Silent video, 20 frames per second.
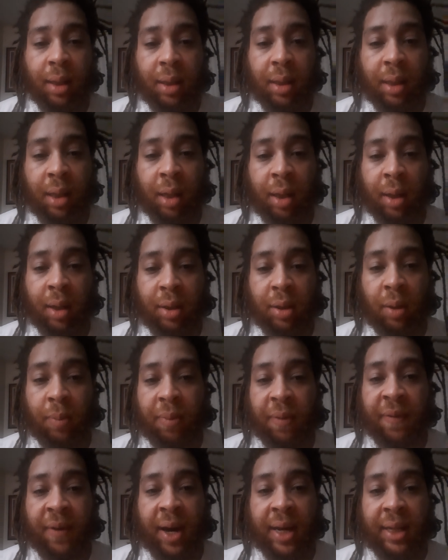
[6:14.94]
the
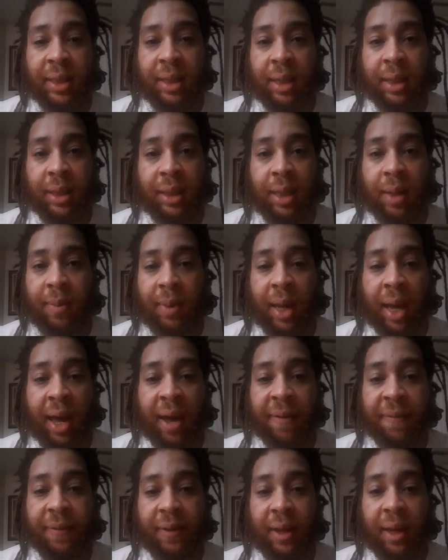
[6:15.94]
supervisor didn't send me an
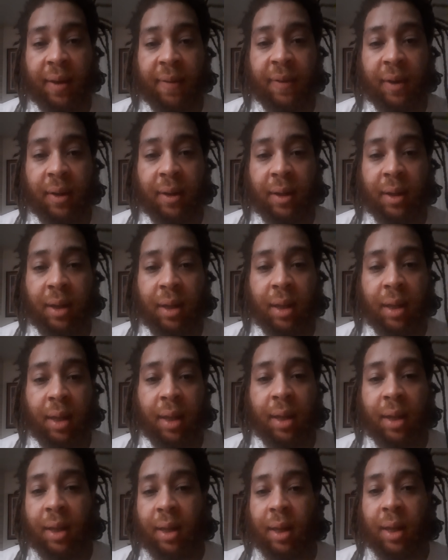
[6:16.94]
affidavit,
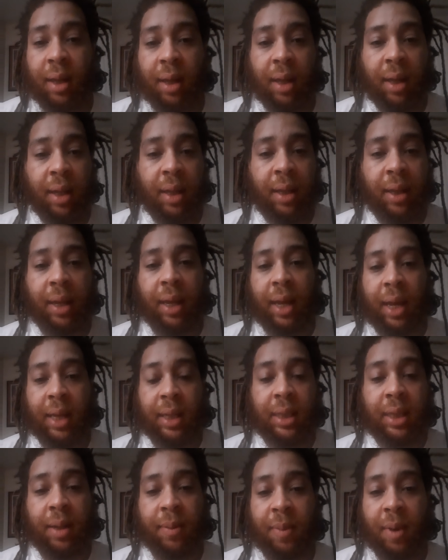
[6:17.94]

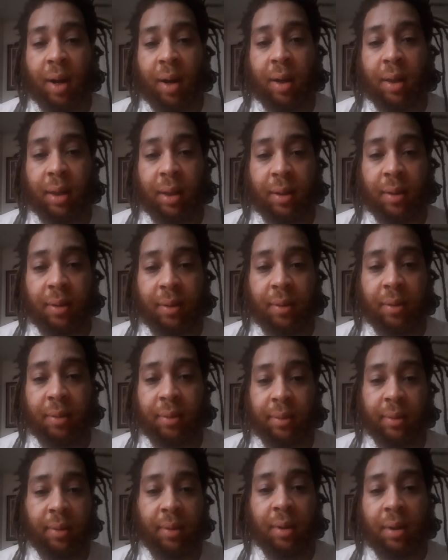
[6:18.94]
it's in Maryland.
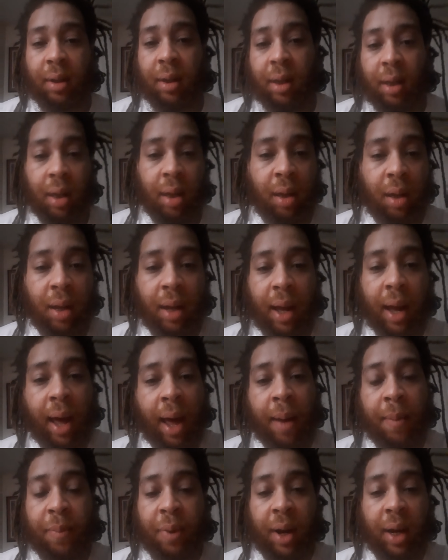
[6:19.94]

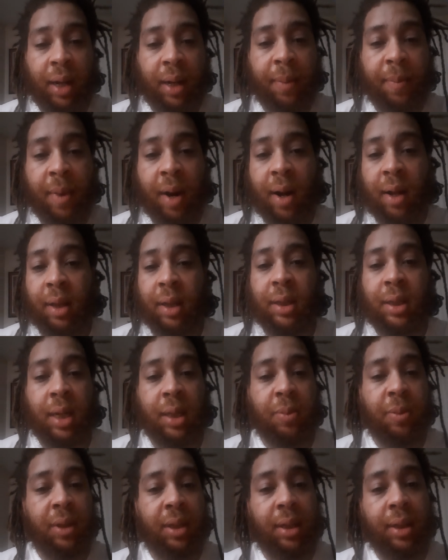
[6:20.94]
I'm bringing a Maryland
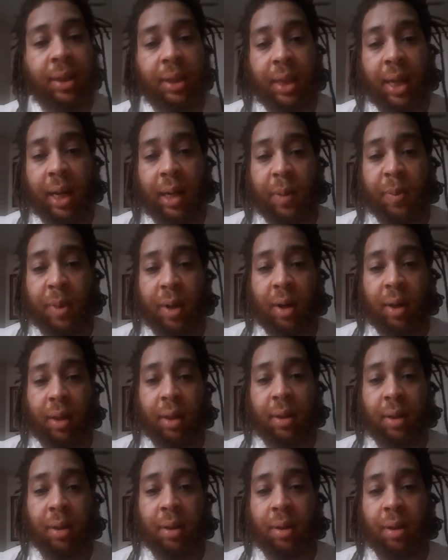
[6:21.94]
judgment to the state of
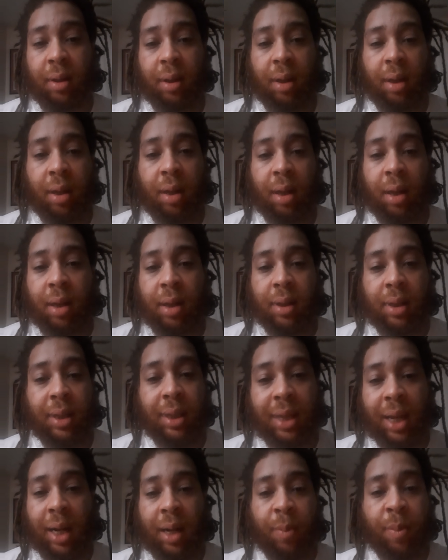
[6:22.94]
Maryland. The
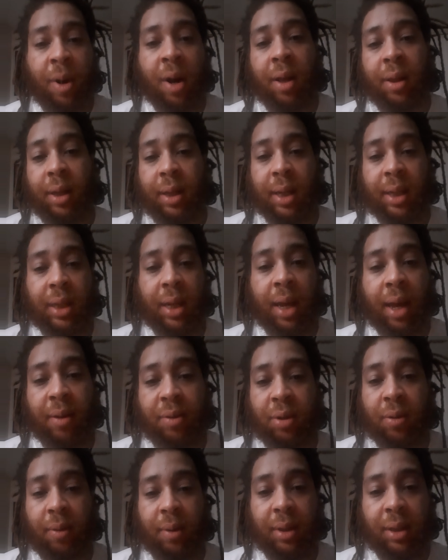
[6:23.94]
state of Maryland doesn't have
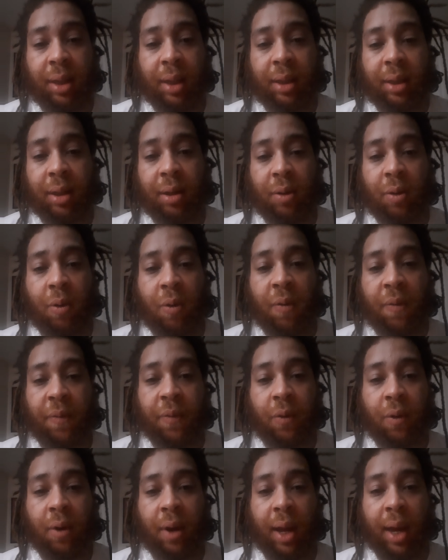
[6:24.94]
jurisdiction
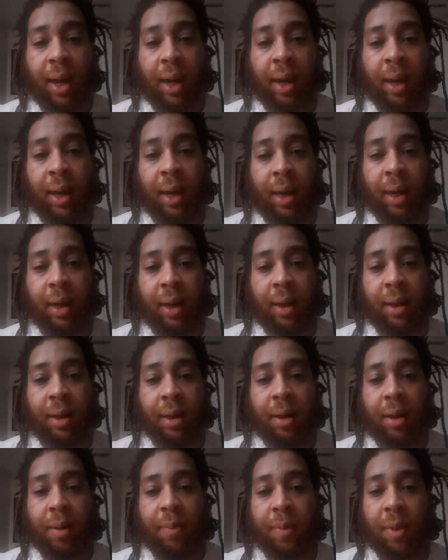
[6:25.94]
over a
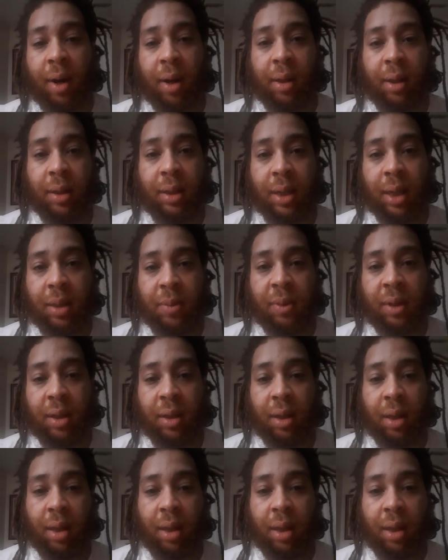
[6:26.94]
Maryland judgment.